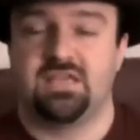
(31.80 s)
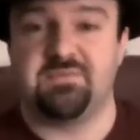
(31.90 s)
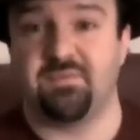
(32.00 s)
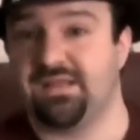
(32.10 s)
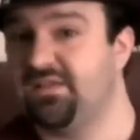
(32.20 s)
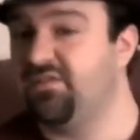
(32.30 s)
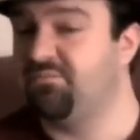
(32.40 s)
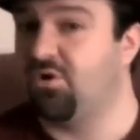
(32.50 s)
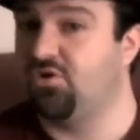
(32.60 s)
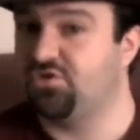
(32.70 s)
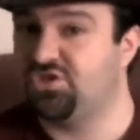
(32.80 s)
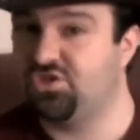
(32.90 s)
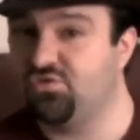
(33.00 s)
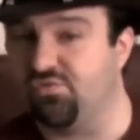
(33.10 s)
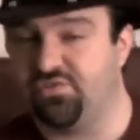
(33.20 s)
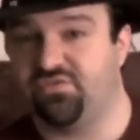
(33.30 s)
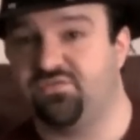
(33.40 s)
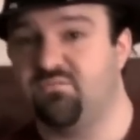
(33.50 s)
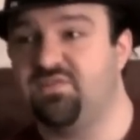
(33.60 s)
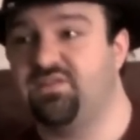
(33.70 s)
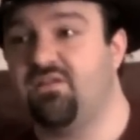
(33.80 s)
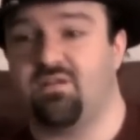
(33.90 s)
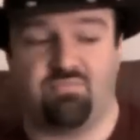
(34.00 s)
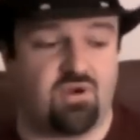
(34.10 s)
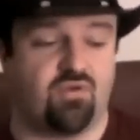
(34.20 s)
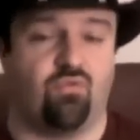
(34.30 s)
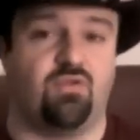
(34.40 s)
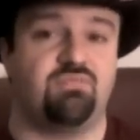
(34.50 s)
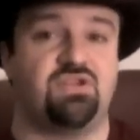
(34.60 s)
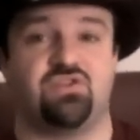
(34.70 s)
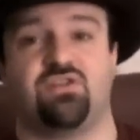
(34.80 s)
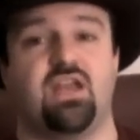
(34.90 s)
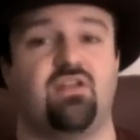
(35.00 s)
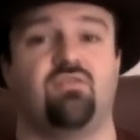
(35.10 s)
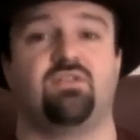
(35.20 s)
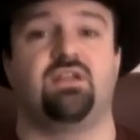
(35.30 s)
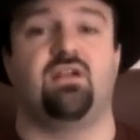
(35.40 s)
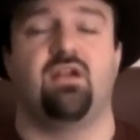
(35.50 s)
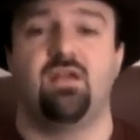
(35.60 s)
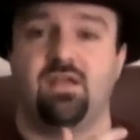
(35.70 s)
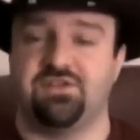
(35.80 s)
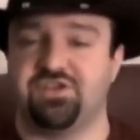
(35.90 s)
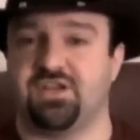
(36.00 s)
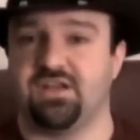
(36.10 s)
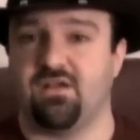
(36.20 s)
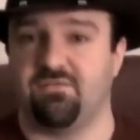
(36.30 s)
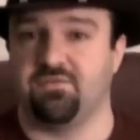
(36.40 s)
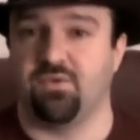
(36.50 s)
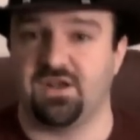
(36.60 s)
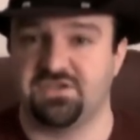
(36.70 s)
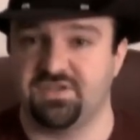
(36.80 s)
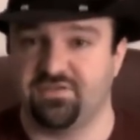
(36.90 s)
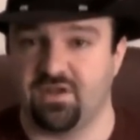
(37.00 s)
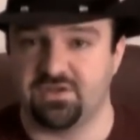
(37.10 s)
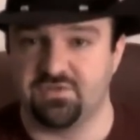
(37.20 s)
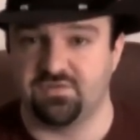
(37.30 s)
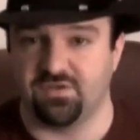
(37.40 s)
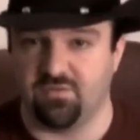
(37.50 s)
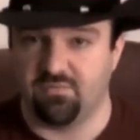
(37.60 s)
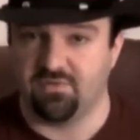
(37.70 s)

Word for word: Keep in mind, this is part two, so if you missed out on part one, be sure to head over there and check it out if you're watching this on YouTube,